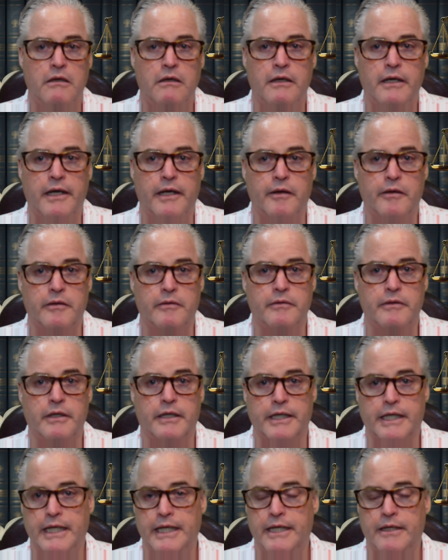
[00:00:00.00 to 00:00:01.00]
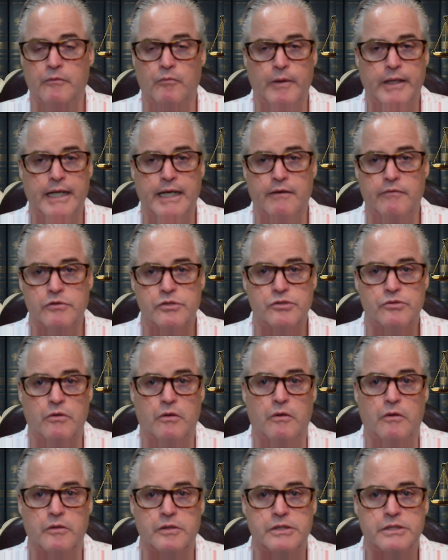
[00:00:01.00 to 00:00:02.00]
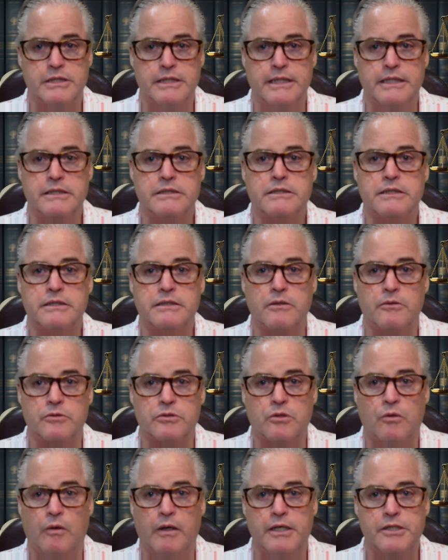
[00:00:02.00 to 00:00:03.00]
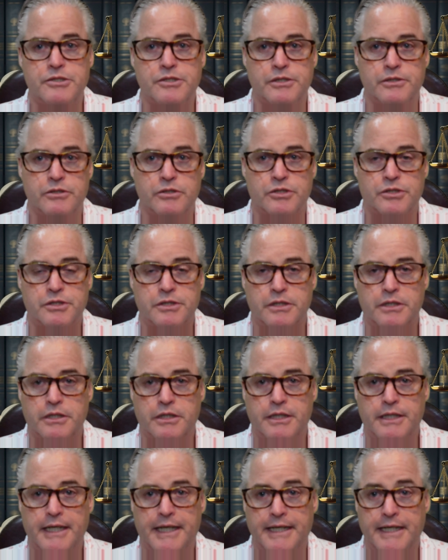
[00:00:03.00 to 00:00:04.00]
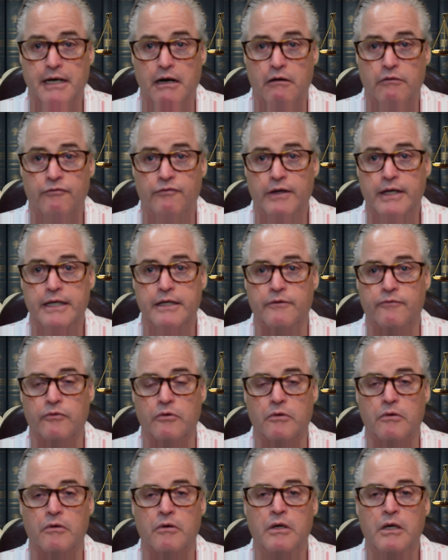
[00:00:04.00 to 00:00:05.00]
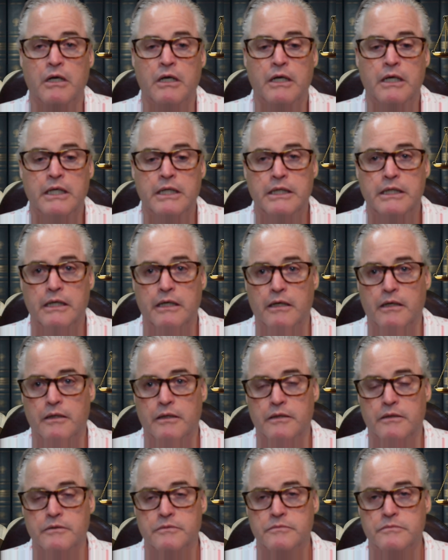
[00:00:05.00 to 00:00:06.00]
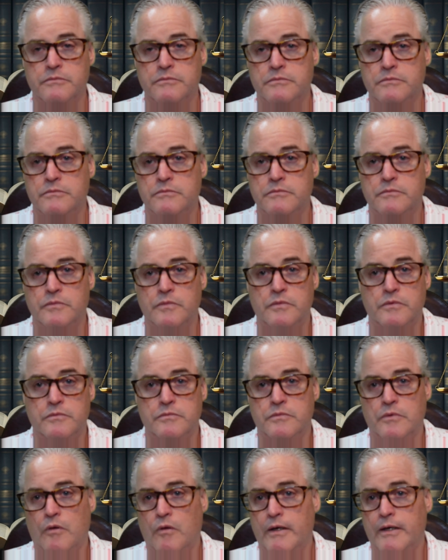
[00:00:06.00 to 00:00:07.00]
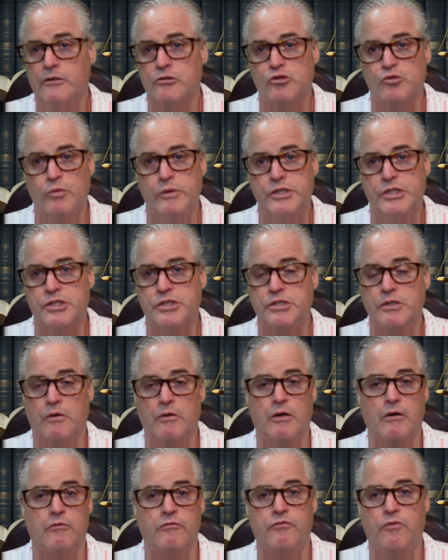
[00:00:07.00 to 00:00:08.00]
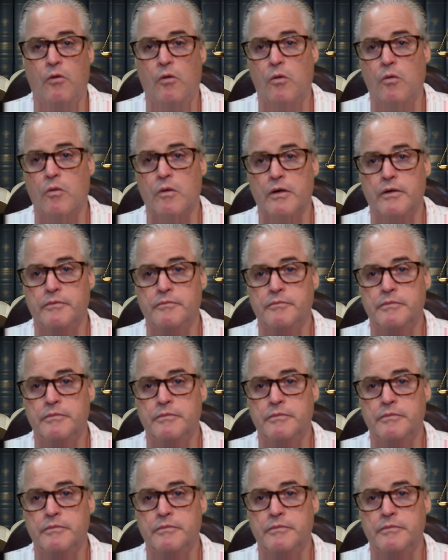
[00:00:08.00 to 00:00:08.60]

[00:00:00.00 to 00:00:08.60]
And again, we have a strong sense that those questions cut in our favor, or else we just don't go forward.